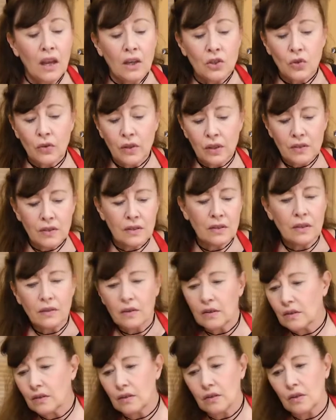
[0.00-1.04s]
So this is
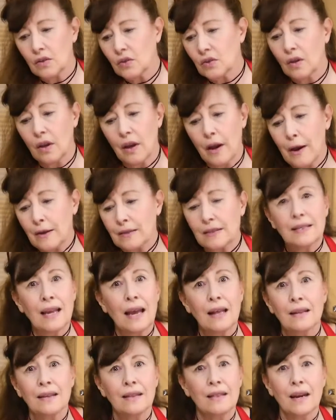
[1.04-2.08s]
a
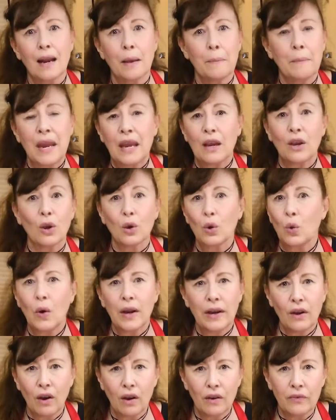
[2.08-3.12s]
salad that I make
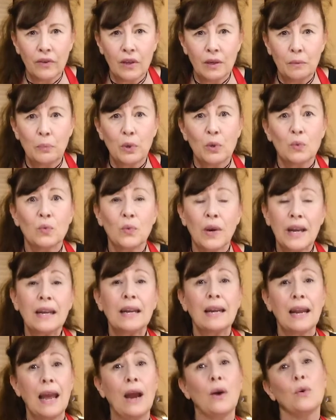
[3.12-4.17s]
quite often, but
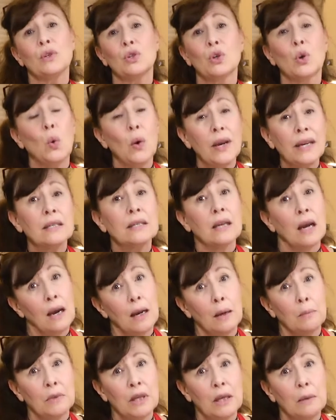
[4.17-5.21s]
right now it's quite
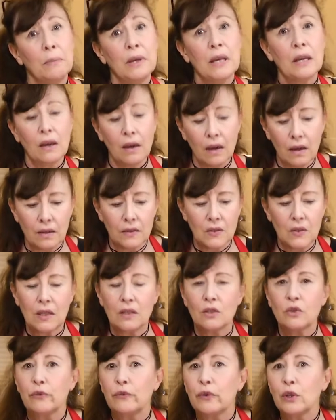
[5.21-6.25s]
timely because
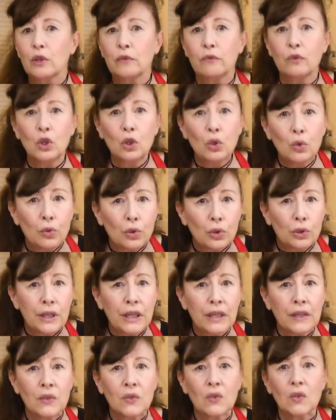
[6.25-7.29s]
it's full of
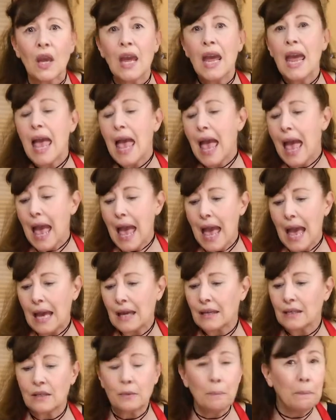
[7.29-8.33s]
nutrients
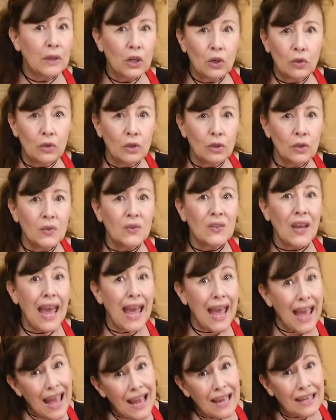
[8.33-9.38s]
and
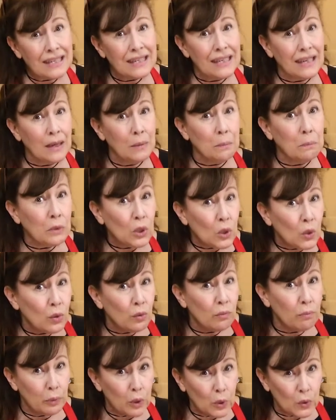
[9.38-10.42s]
minerals and
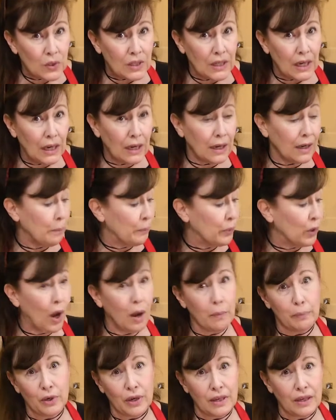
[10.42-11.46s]
immune boosting
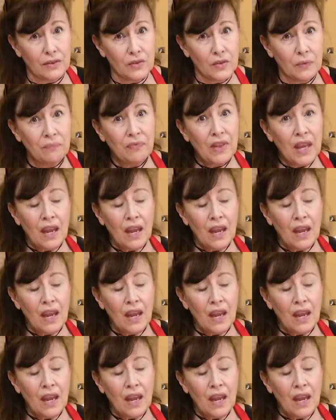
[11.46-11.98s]
properties.